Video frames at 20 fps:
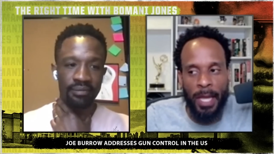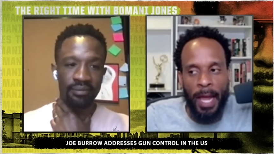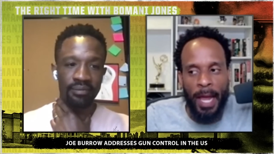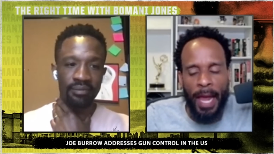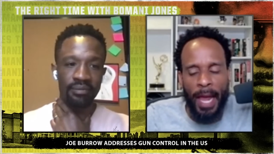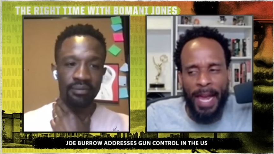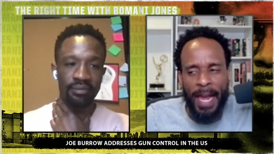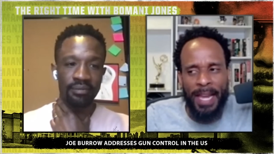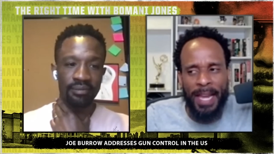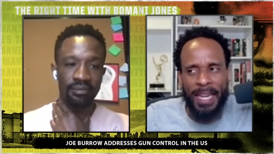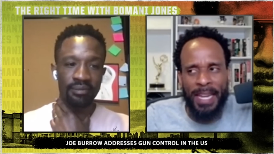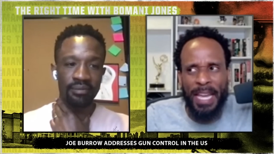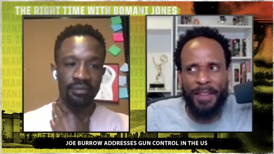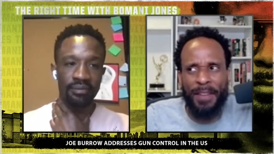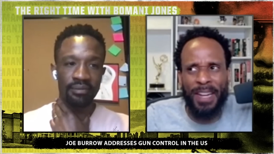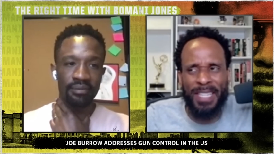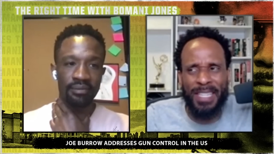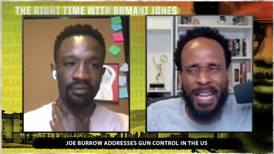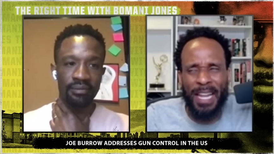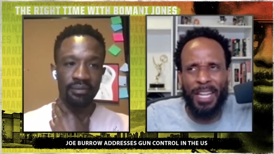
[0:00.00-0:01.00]
Speaker 1: And even
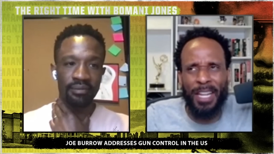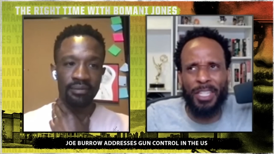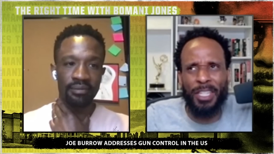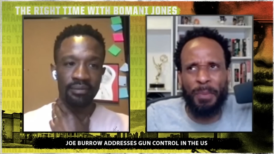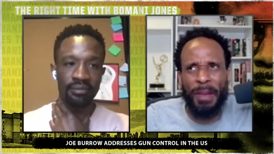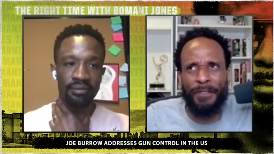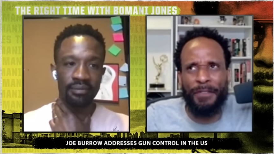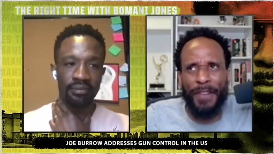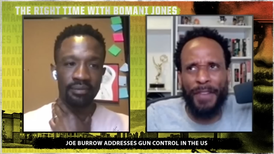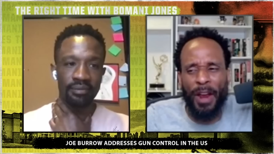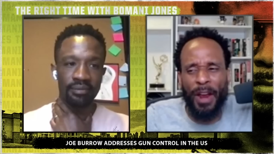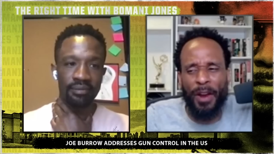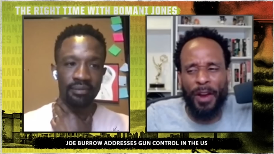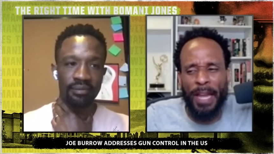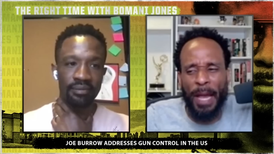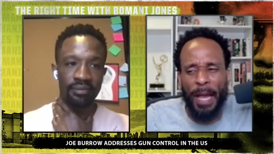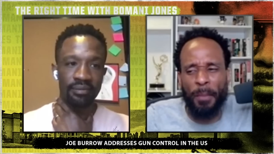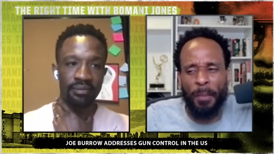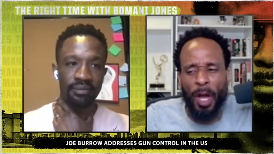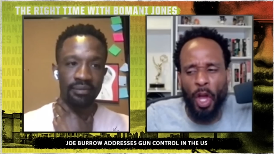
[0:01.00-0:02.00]
as I look, to be fair, like
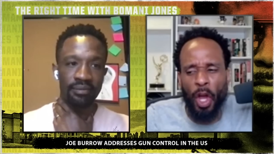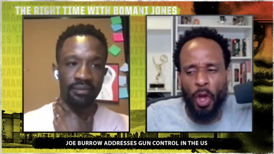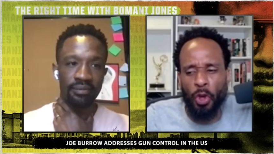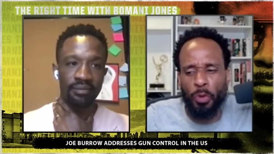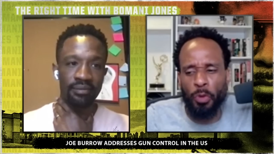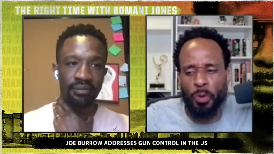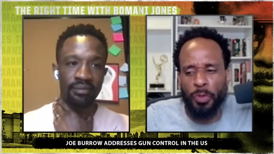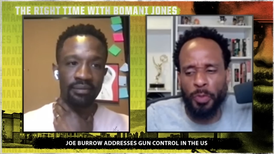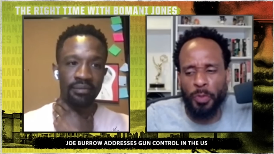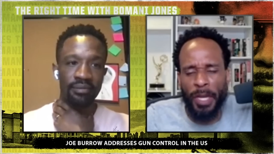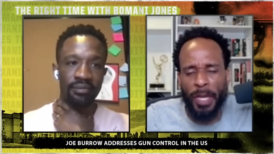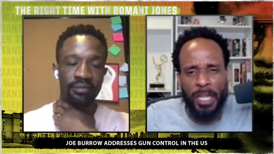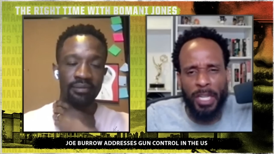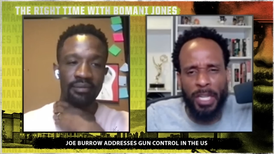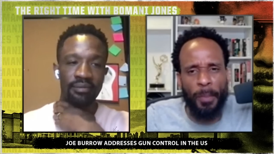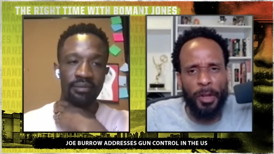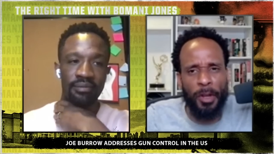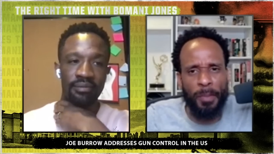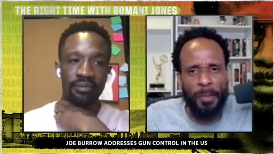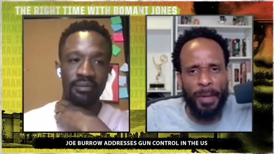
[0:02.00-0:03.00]
Mahomes picked up
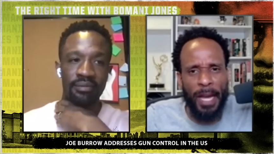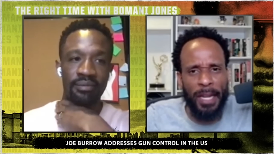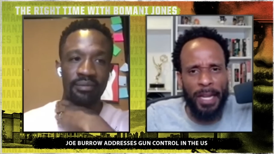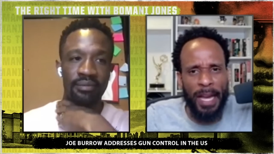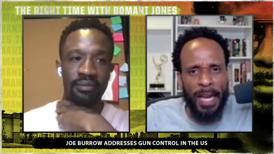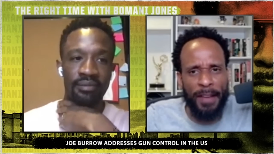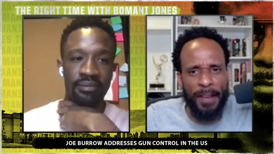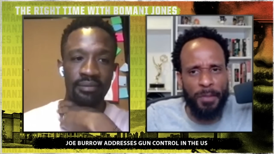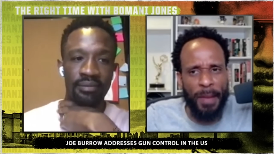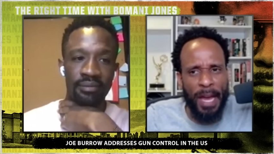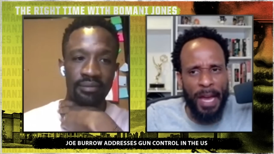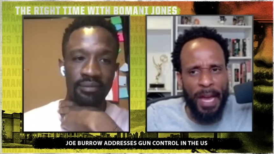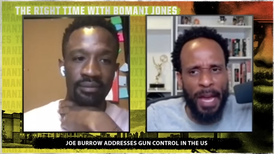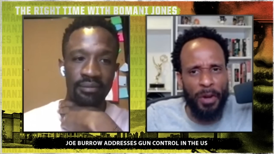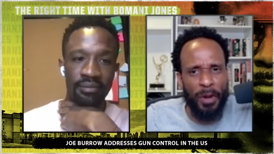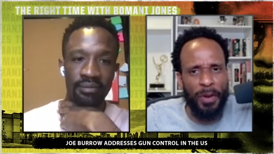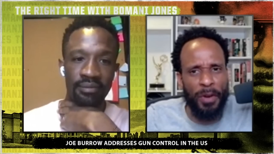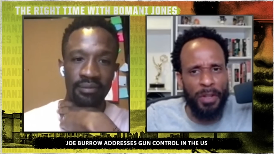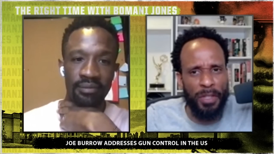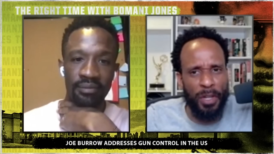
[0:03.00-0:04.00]
on the Black Lives Matter,
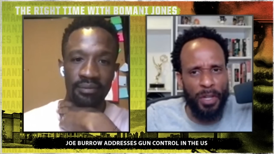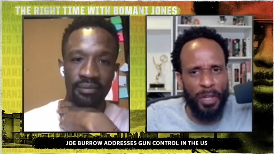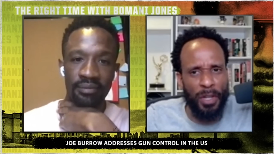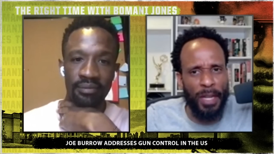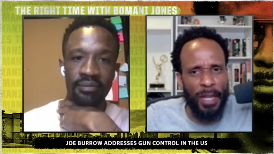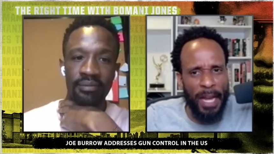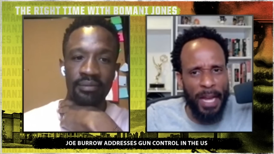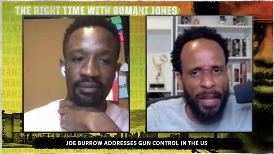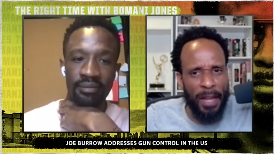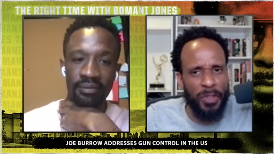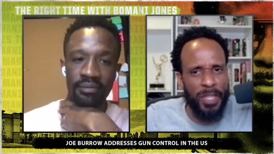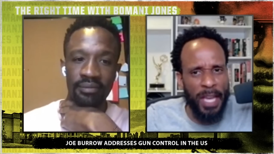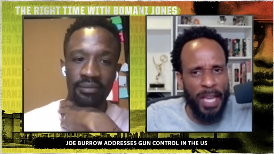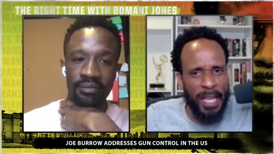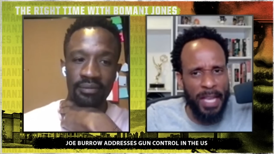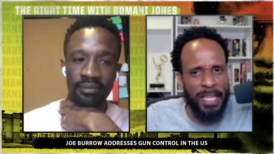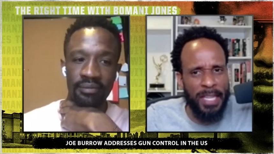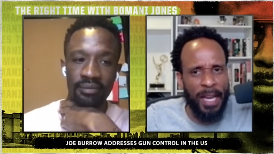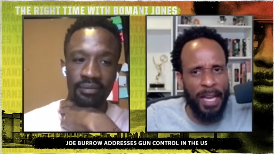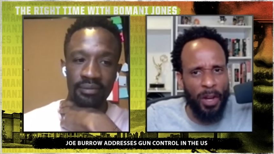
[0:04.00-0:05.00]
and you know a lot of those cats
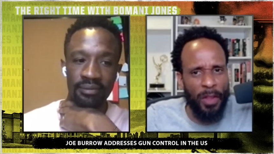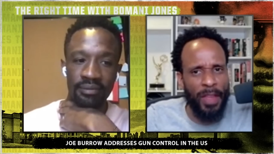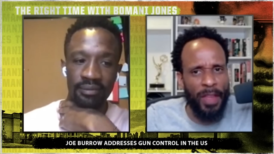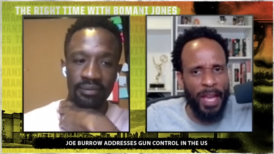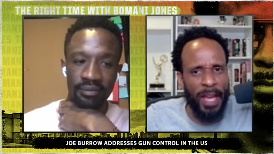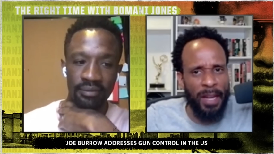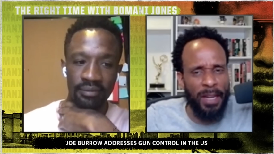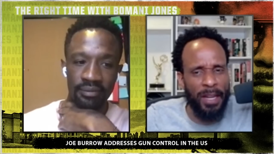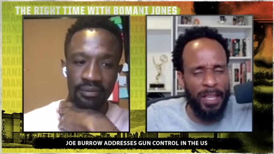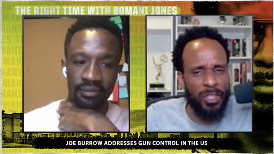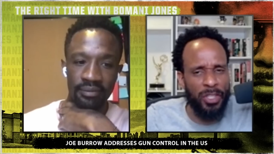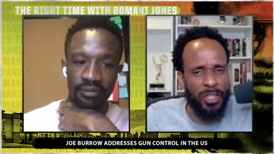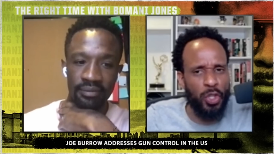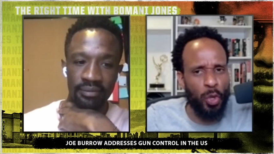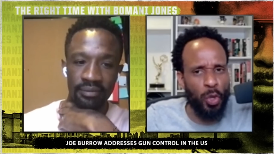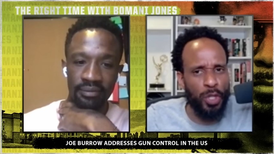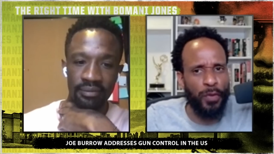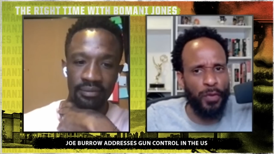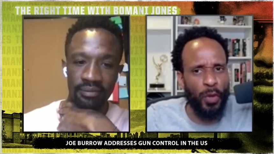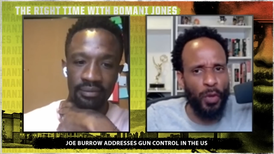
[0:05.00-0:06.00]
got on that as the
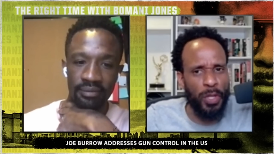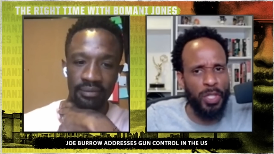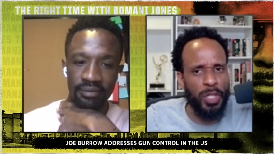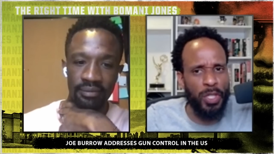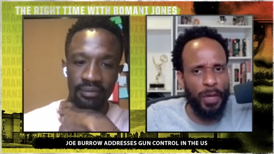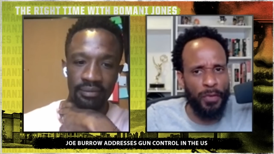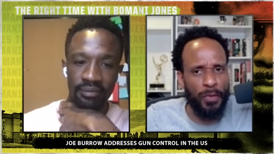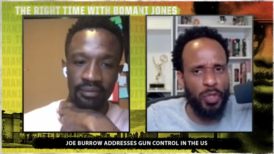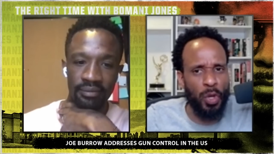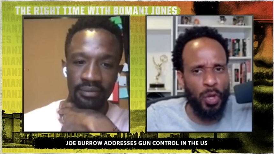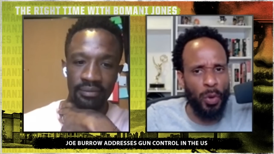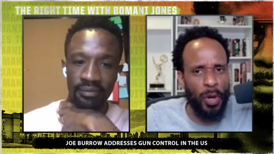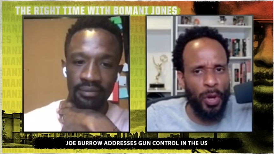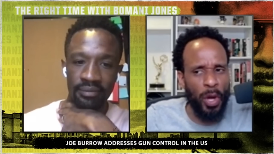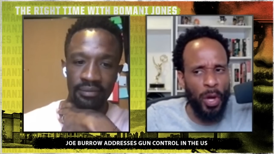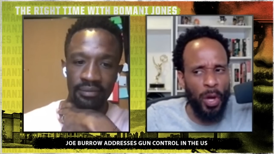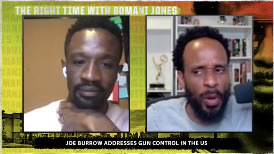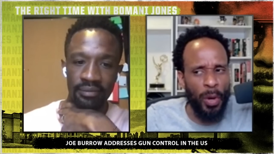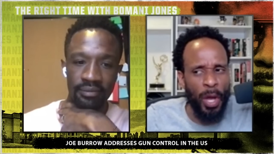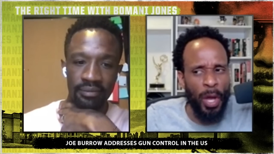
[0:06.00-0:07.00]
George Floyd stuff was going
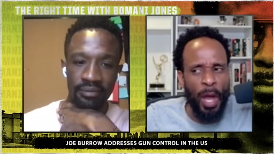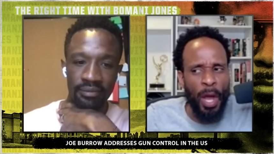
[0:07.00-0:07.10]
on.